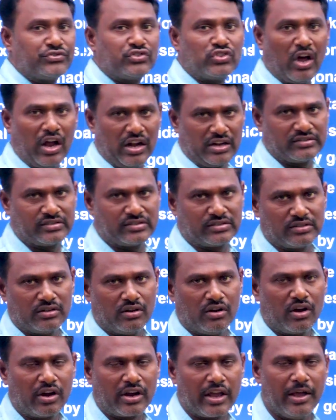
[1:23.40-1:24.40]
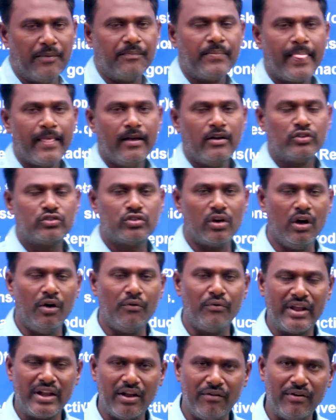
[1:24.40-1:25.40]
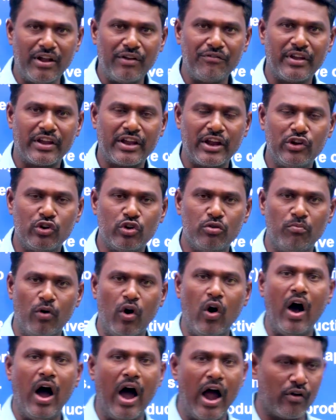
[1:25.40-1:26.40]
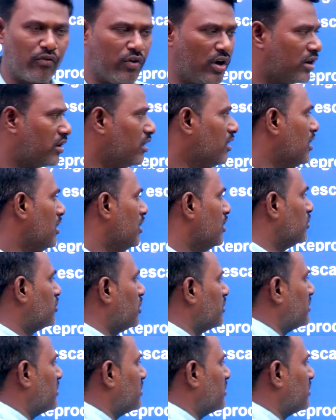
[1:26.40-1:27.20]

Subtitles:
salts. Okay, so whenever we can do more hard work, so